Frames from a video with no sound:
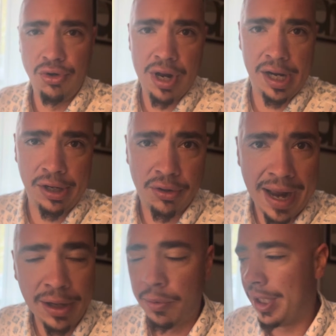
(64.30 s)
Do not
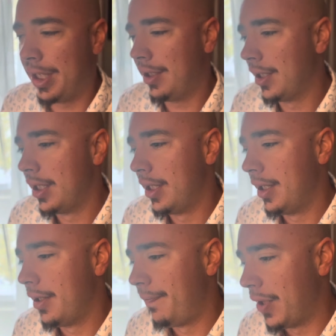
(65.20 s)
interact with it.
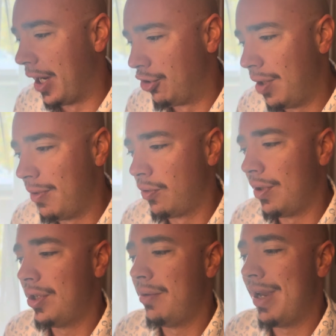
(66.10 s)
SHIB has
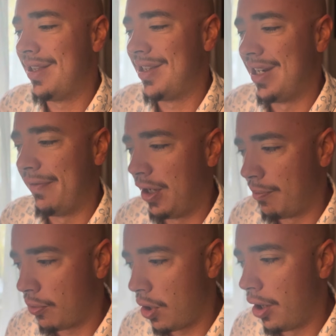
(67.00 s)
recently made
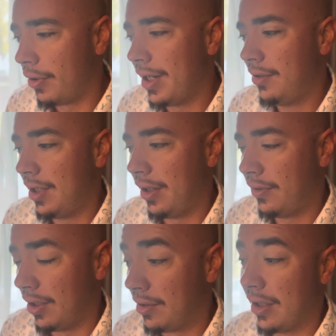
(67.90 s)
significant progress. They have
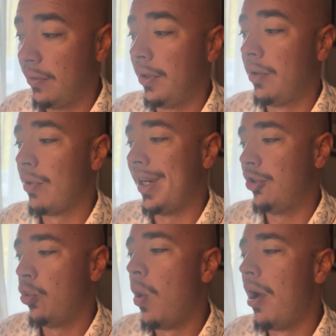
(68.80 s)
successfully
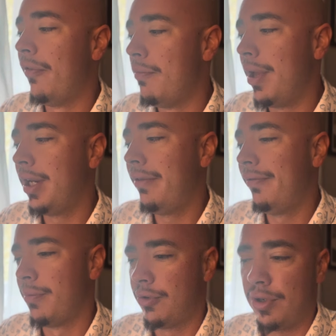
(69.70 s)
raised $12 million
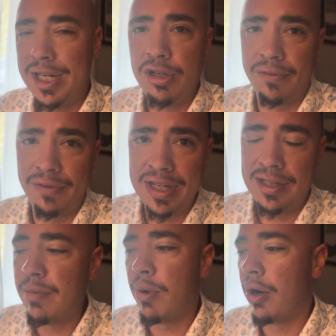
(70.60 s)
from strategic
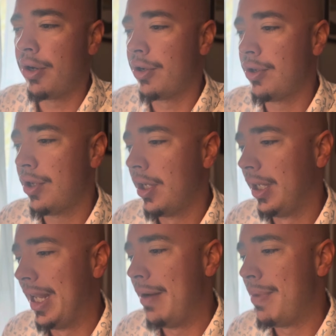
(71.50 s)
VC partners
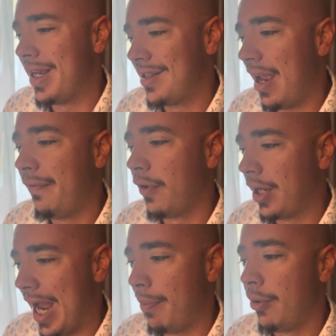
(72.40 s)
led by Cypher
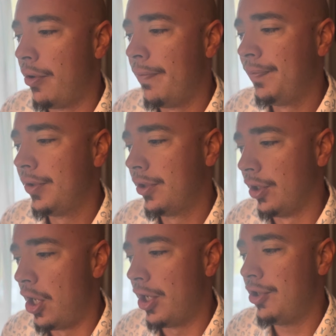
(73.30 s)
Capital to
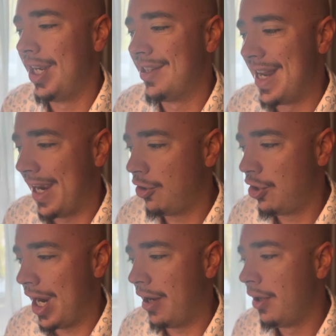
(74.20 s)
launch its
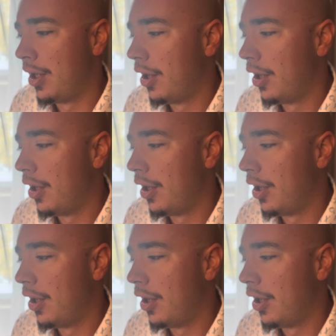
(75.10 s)
next-gen